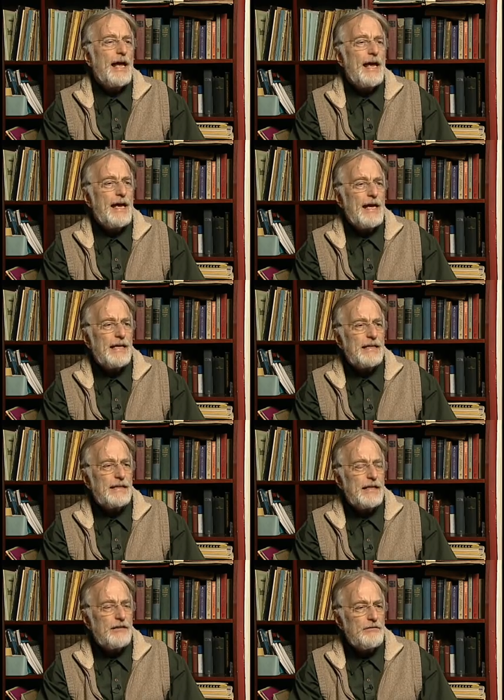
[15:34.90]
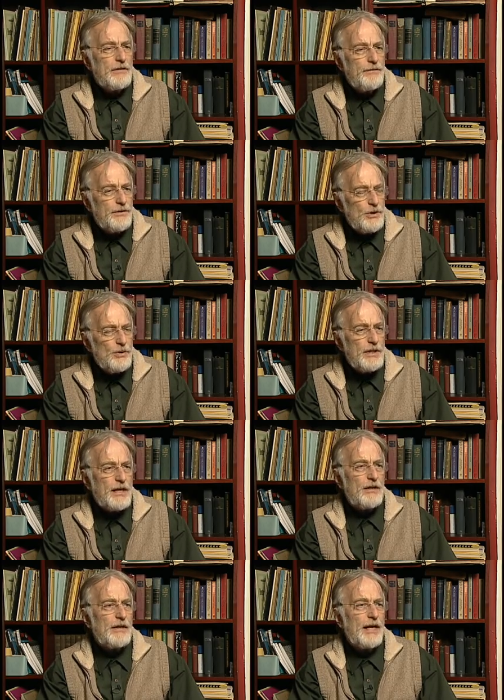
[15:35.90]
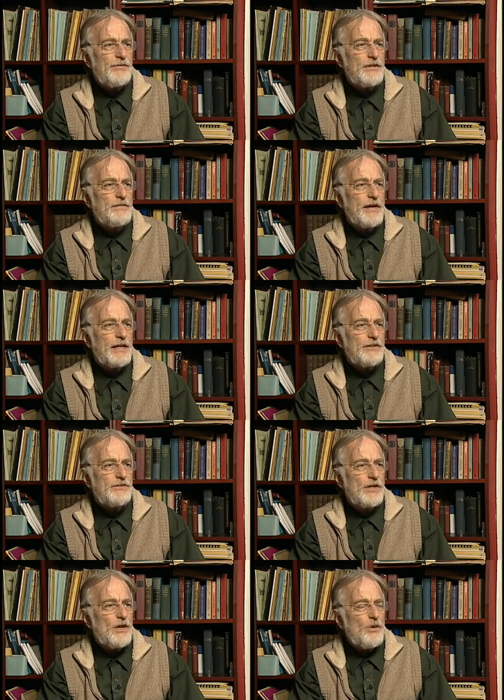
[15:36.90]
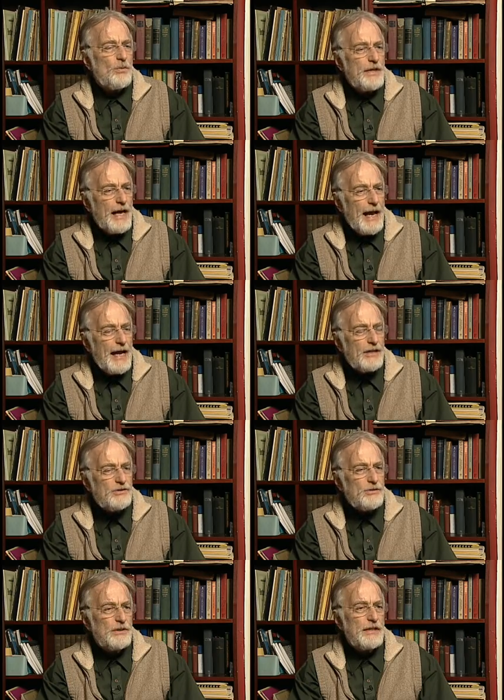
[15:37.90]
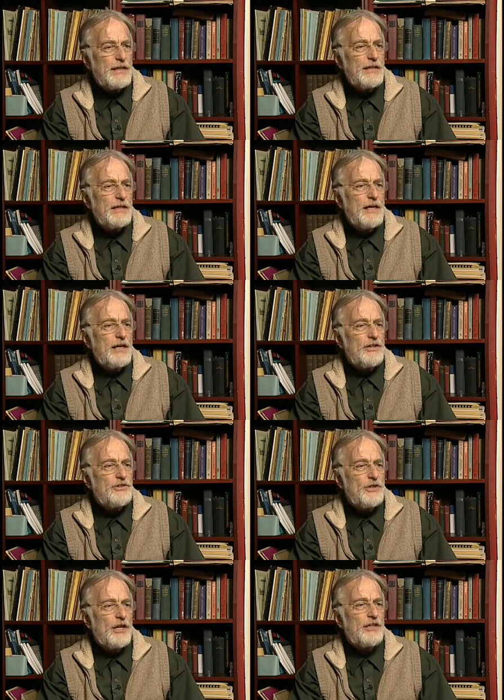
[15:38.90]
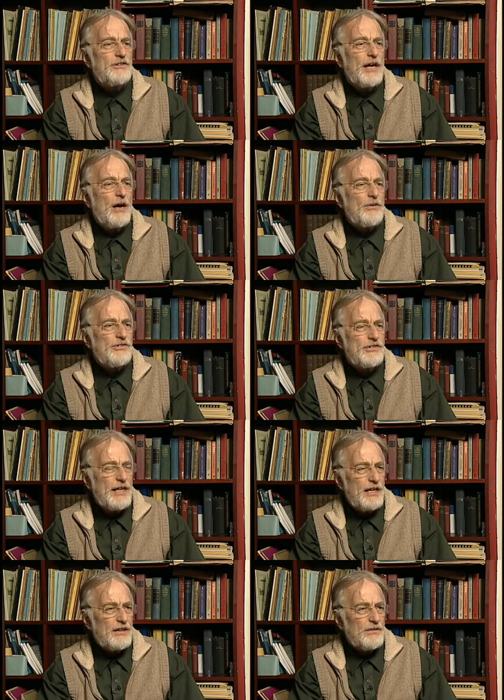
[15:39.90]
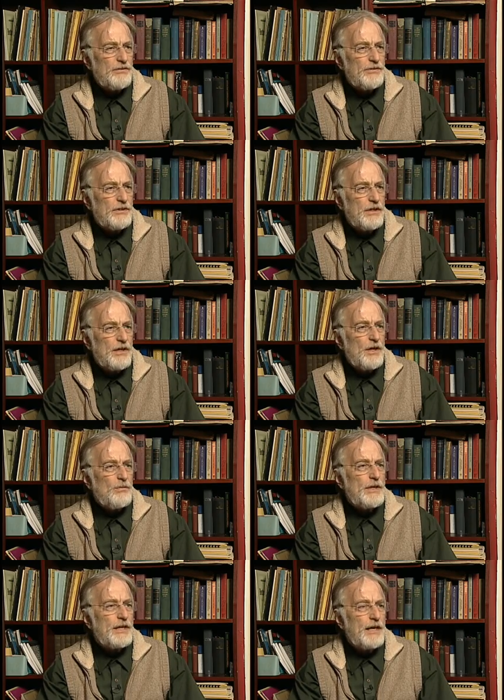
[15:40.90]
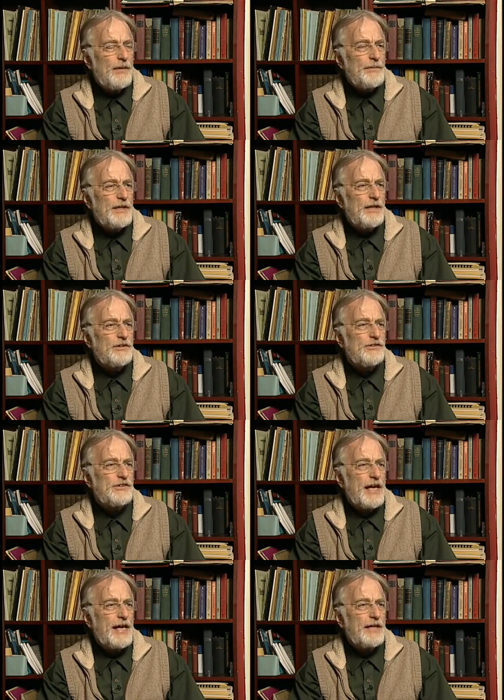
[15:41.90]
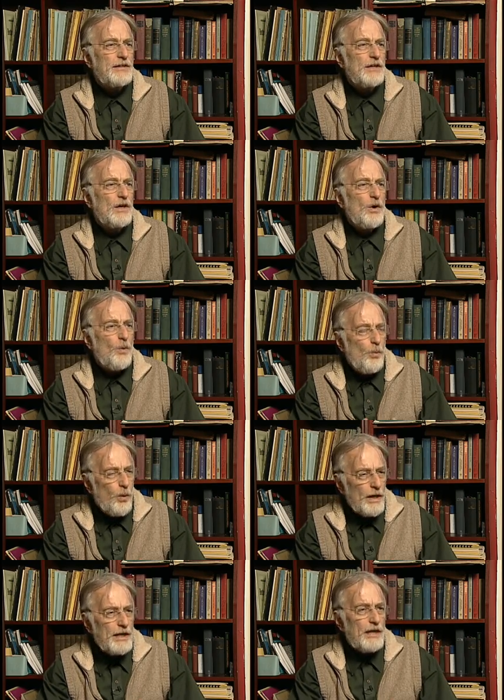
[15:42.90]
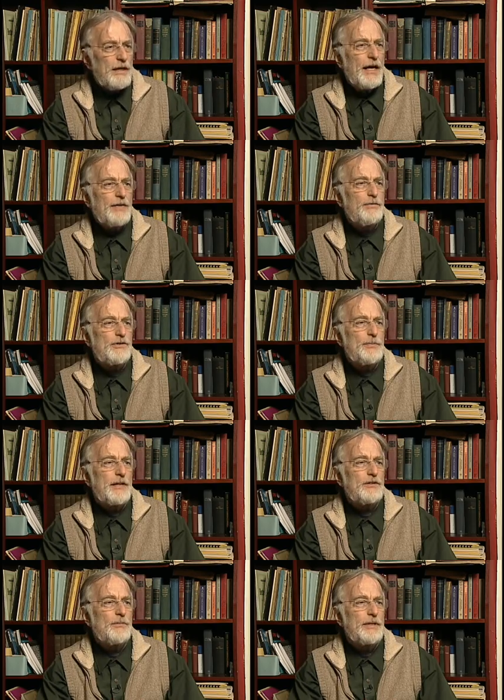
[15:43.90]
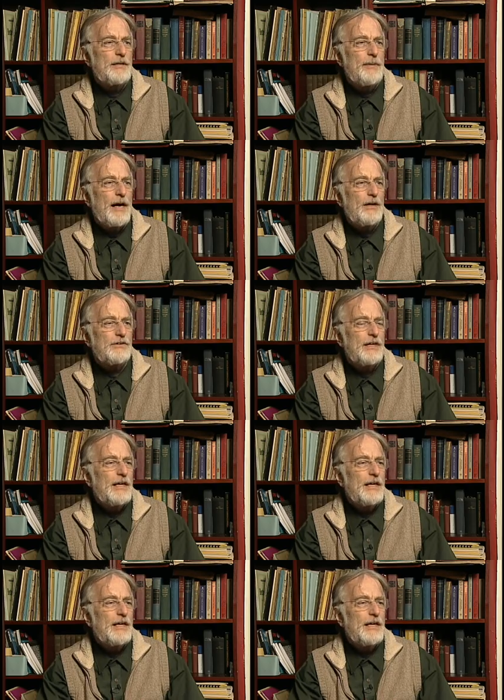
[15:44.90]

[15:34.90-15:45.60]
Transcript: And in reviewing our life's events, we actually judge ourselves. We come to understand what our life was meant to be about,